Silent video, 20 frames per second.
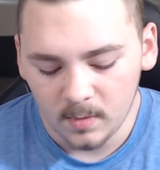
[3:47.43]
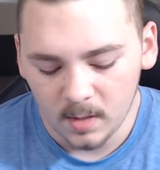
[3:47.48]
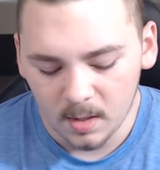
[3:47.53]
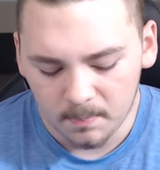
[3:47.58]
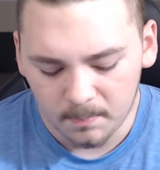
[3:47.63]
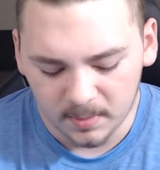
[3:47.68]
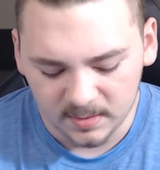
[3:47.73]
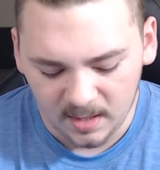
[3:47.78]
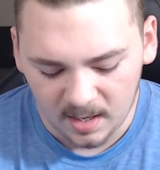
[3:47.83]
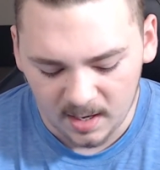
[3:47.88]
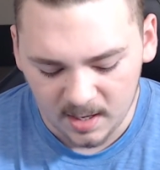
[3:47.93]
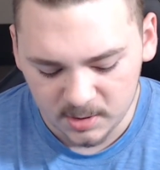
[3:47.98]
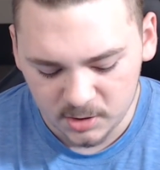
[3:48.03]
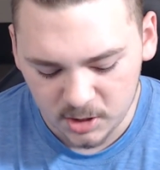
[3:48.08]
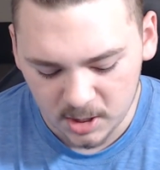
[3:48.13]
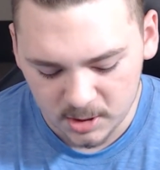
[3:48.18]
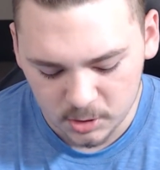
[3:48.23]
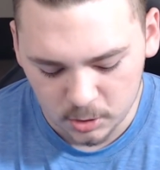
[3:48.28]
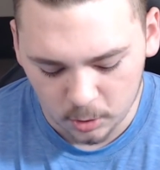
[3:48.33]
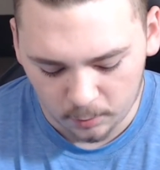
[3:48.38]
But then I
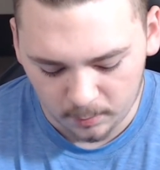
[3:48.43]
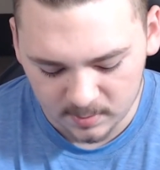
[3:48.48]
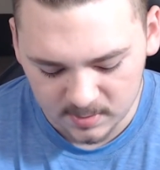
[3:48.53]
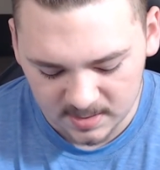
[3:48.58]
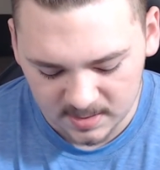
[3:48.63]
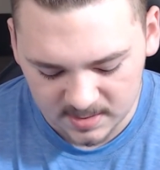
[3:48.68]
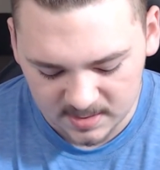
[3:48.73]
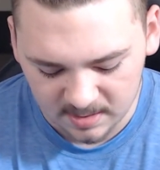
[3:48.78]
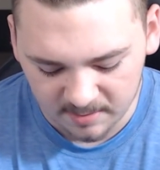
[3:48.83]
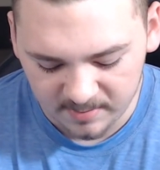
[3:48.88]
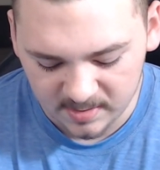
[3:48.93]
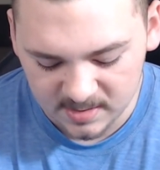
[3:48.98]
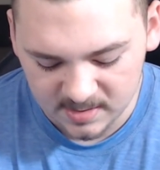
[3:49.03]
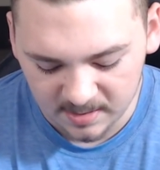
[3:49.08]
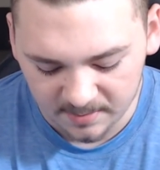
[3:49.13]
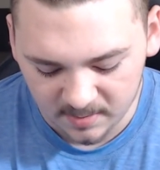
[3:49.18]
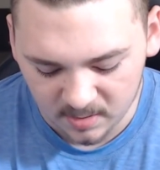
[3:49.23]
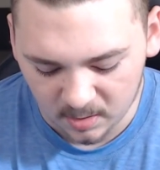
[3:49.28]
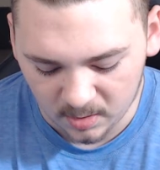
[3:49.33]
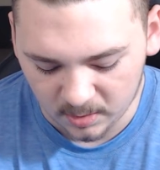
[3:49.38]
changed over to
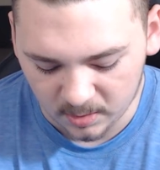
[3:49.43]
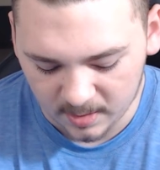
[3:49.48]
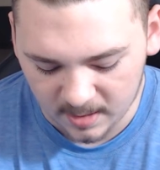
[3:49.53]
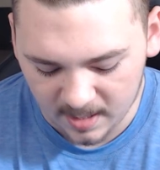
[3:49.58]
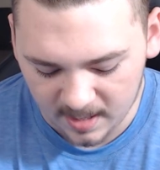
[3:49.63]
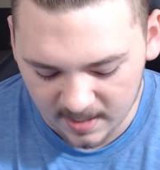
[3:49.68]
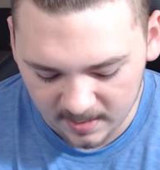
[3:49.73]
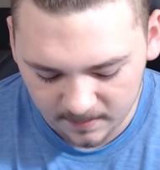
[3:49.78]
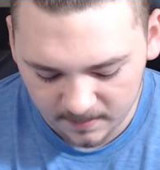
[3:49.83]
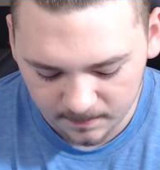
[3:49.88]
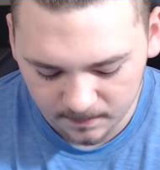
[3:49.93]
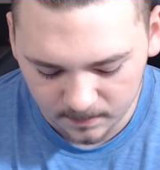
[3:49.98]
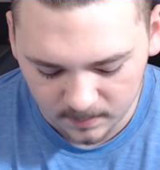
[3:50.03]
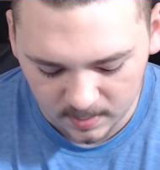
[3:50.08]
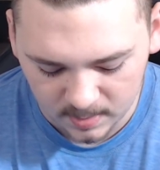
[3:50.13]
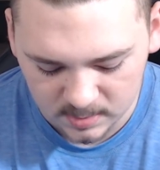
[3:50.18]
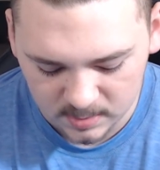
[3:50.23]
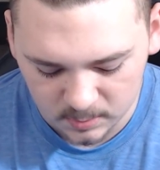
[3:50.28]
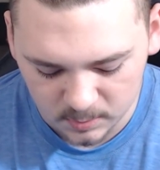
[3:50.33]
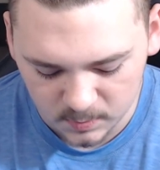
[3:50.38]
7700K
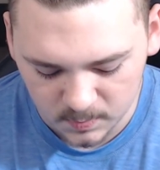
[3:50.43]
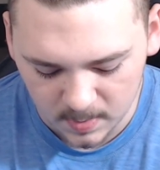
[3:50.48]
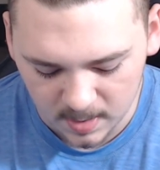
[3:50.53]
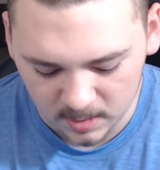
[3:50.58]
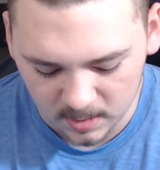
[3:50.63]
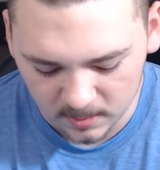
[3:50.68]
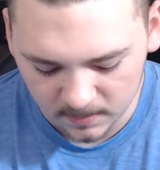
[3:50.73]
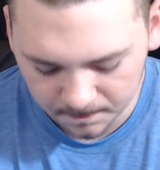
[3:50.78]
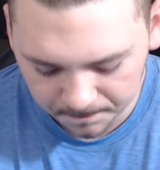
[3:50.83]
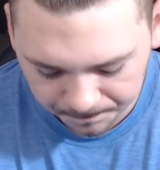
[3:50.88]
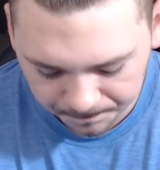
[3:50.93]
because it was better.